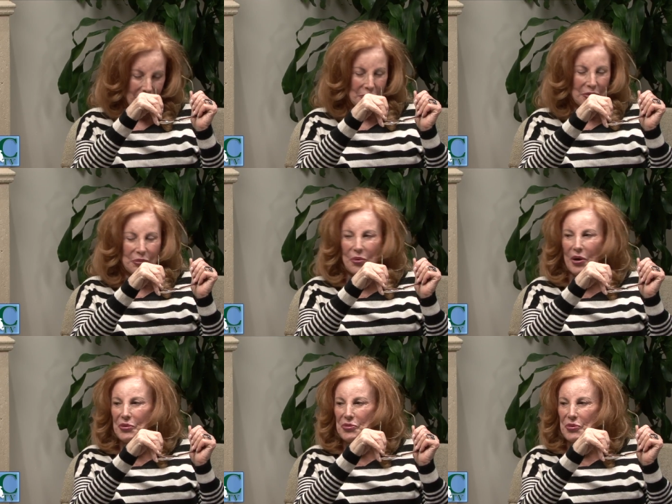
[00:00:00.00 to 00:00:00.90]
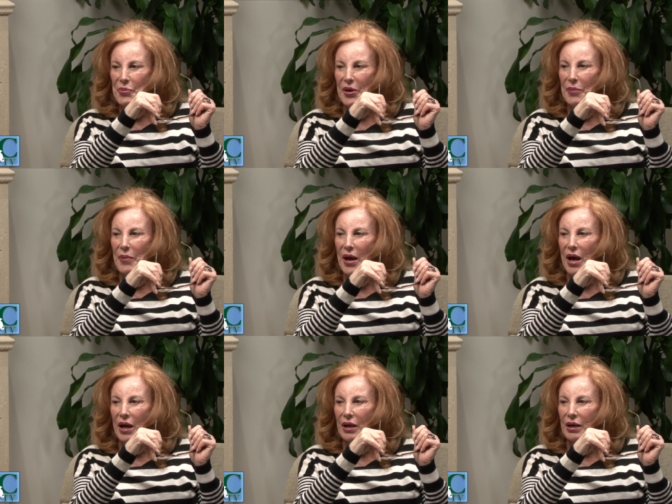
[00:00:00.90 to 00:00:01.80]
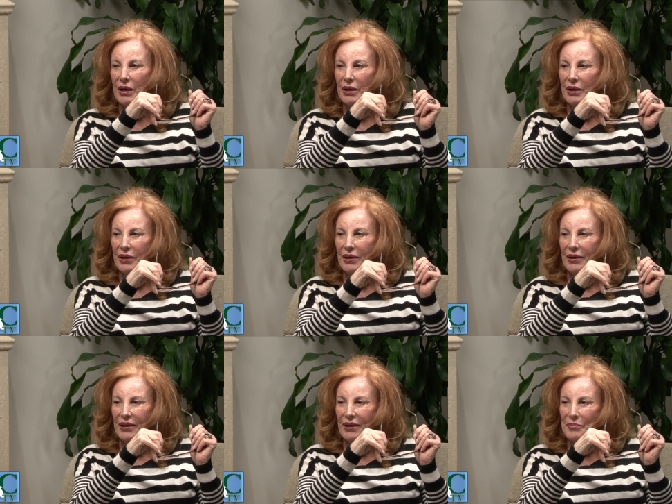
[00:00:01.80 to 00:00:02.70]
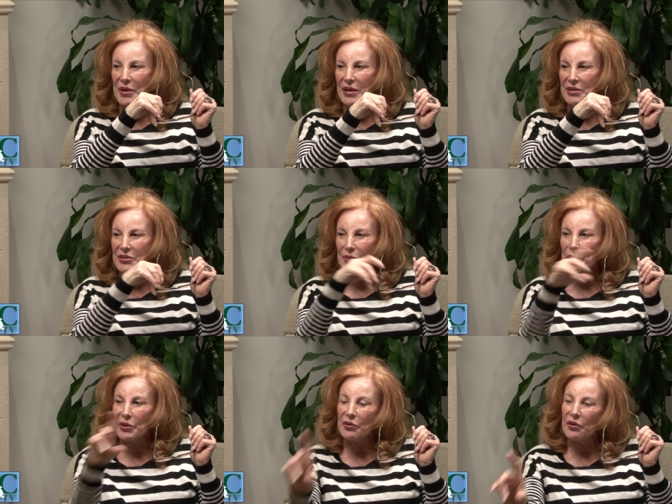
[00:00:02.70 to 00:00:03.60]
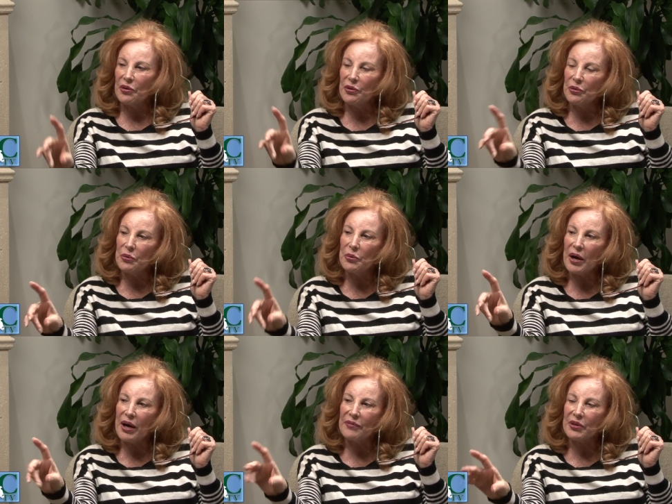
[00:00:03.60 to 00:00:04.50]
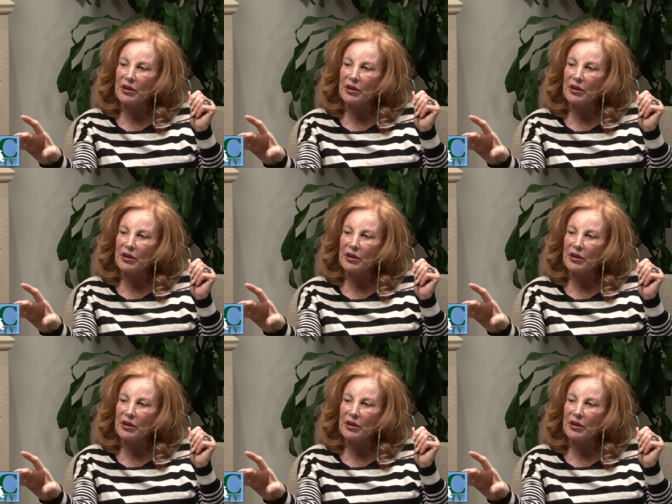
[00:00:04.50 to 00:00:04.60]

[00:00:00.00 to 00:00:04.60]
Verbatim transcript: no. to want to pay back amazing no. but you have to